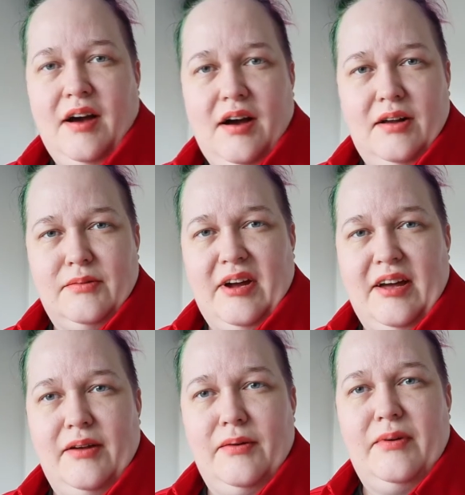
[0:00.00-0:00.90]

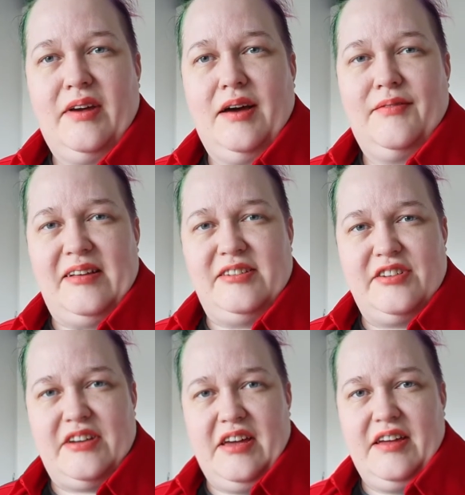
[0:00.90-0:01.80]
Alright, we have
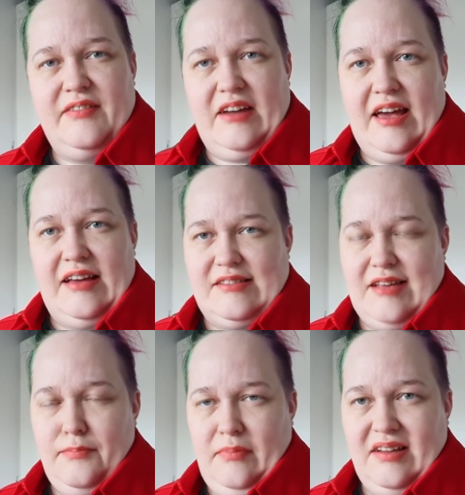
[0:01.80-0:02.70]
achieved a
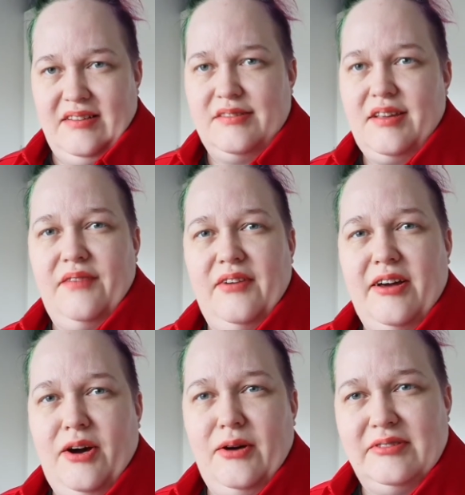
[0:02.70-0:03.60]
semblance of a
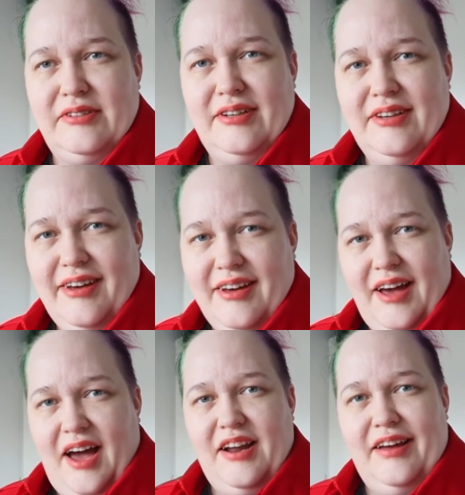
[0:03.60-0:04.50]
coat,
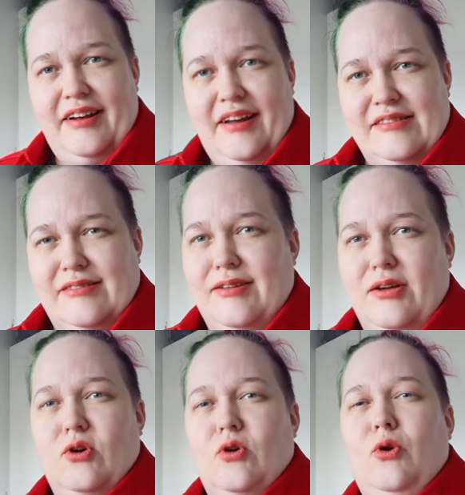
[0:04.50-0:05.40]
and it is
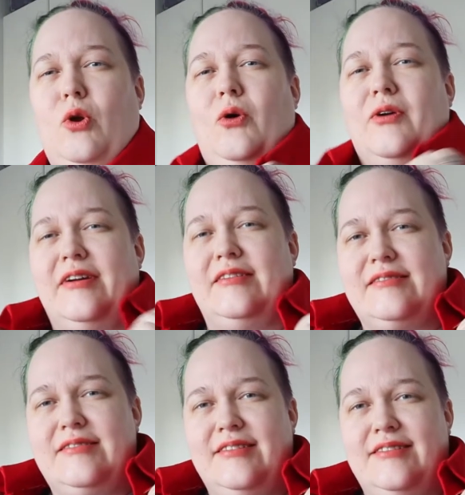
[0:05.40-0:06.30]
glorious.